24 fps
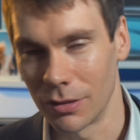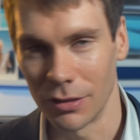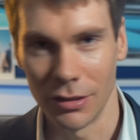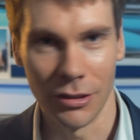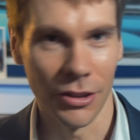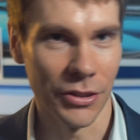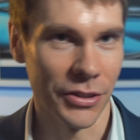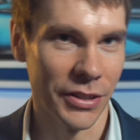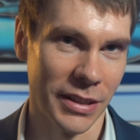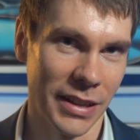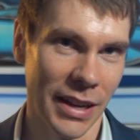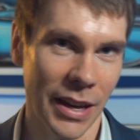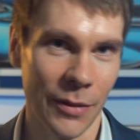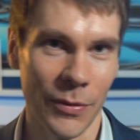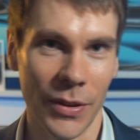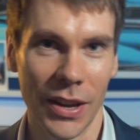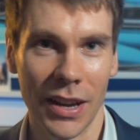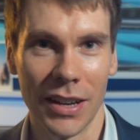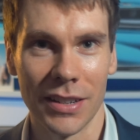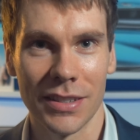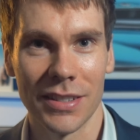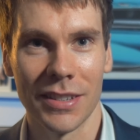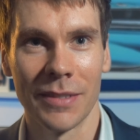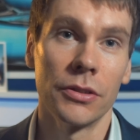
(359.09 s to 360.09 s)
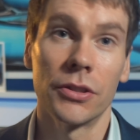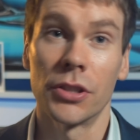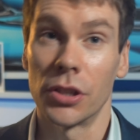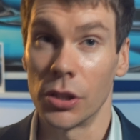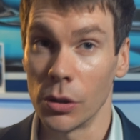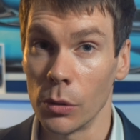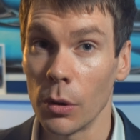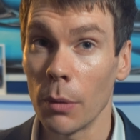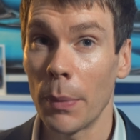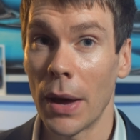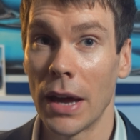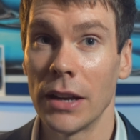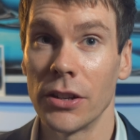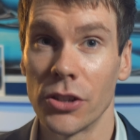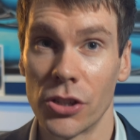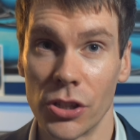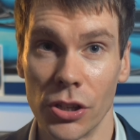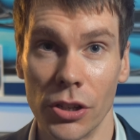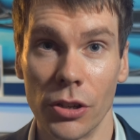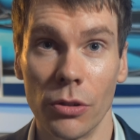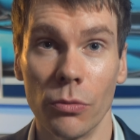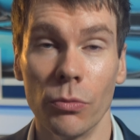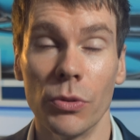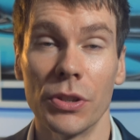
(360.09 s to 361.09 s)
lots of caveats, to a
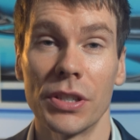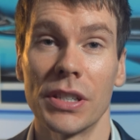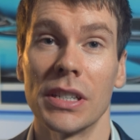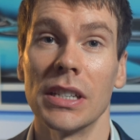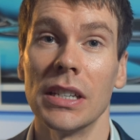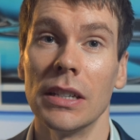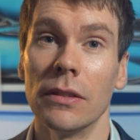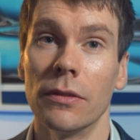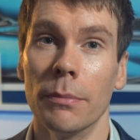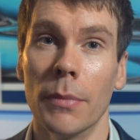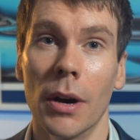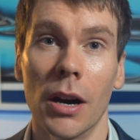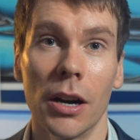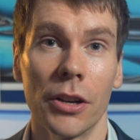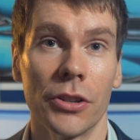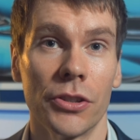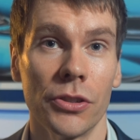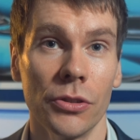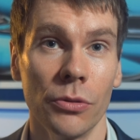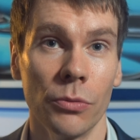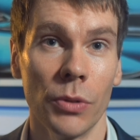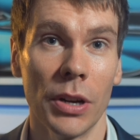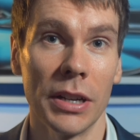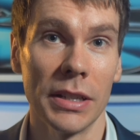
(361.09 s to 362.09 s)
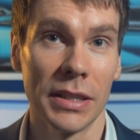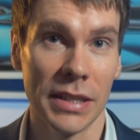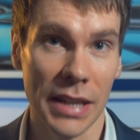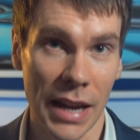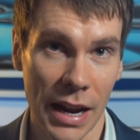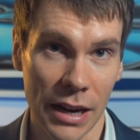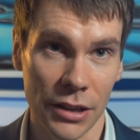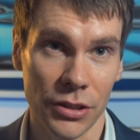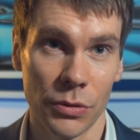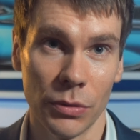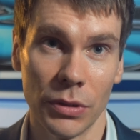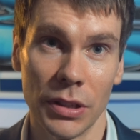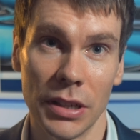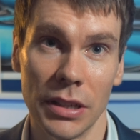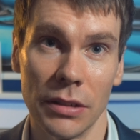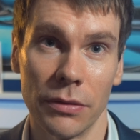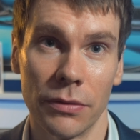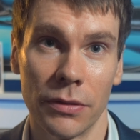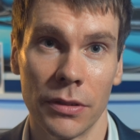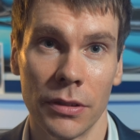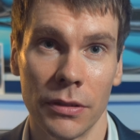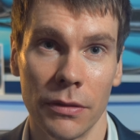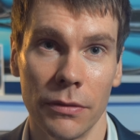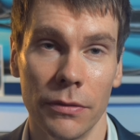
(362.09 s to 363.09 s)
pension receive marginal rate tax
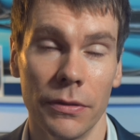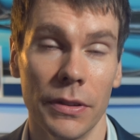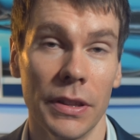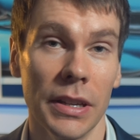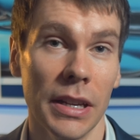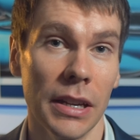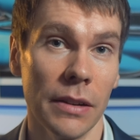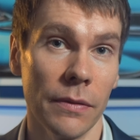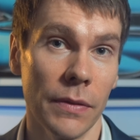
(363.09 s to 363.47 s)
relief for the